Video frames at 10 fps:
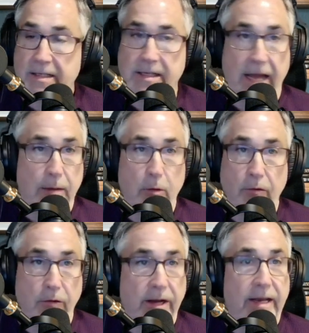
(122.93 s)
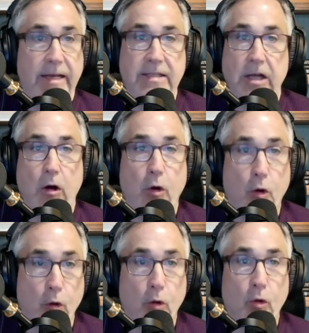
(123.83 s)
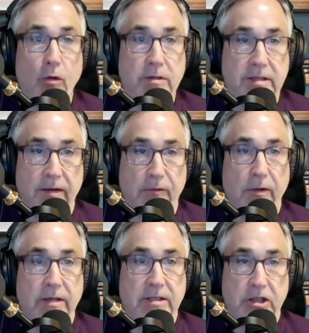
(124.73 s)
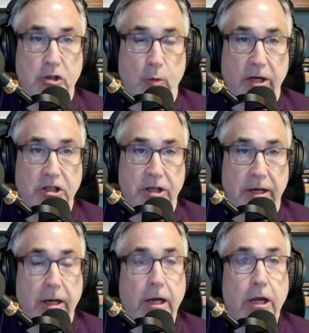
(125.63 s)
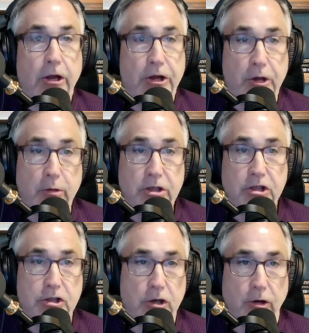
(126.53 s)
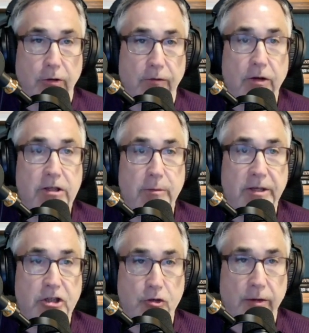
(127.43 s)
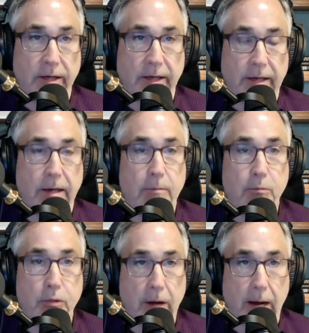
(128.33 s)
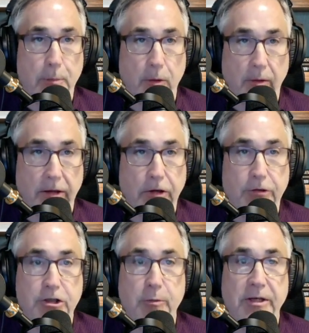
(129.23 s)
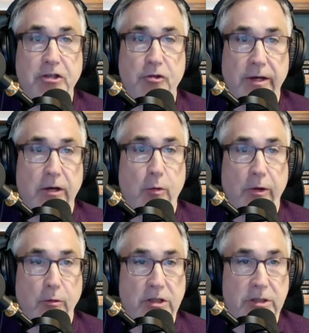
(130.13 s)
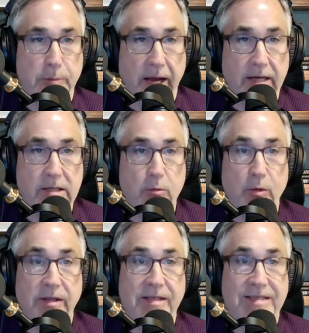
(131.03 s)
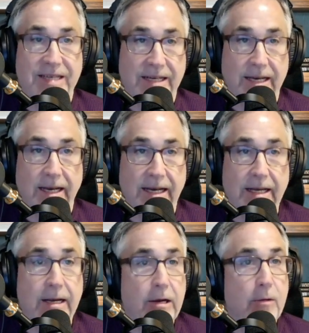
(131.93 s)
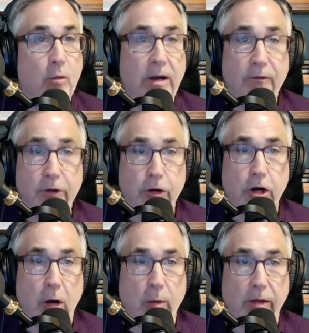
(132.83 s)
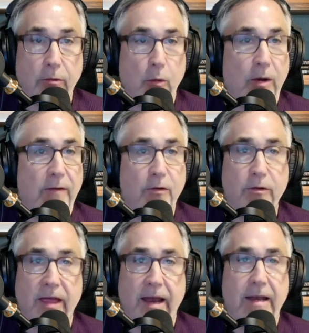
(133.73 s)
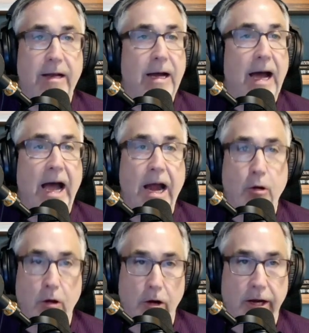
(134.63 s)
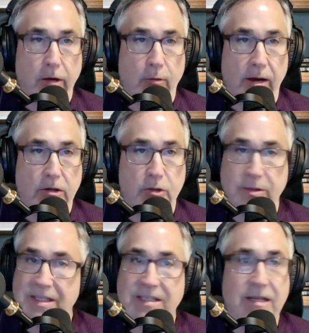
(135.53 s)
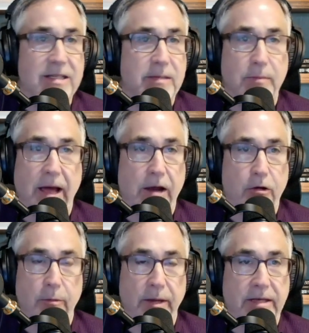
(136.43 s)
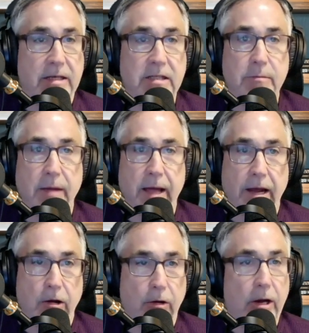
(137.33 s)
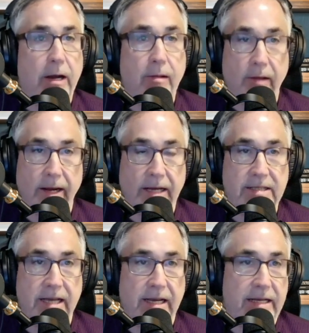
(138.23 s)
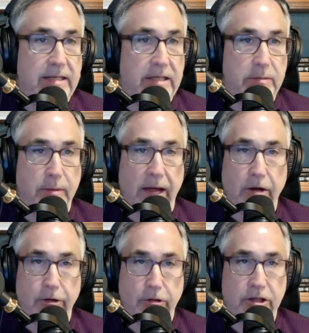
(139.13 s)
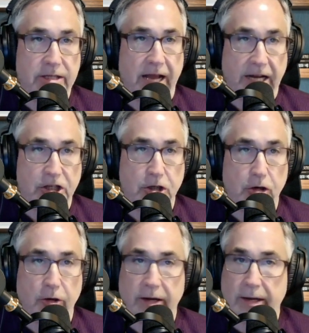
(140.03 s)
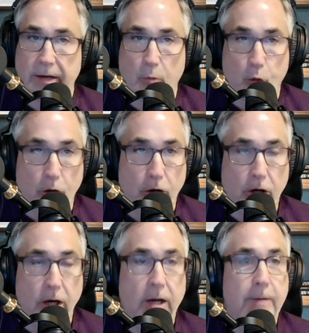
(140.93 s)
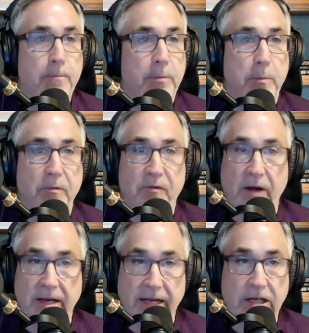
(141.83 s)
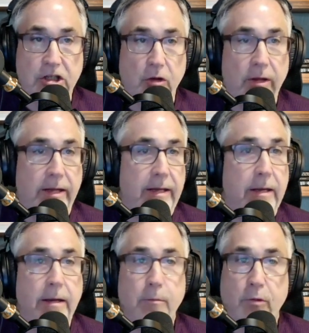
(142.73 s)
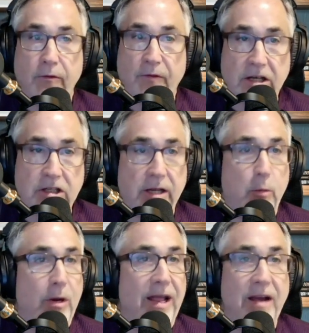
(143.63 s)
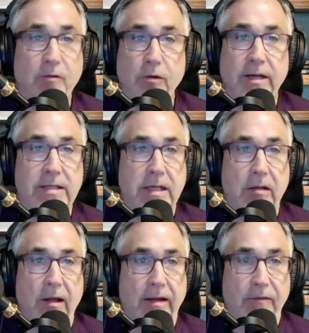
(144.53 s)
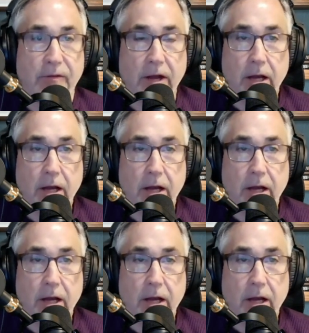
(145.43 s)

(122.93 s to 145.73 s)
game over. It is a whole different situation. You deserve to be treated properly. You should be treated with respect, with dignity, whatever you're going through, whatever that hierarchy around you is. It doesn't matter to me. It doesn't matter. Like I said, it doesn't matter your stature in work, financially, professionally, whatever it is in life.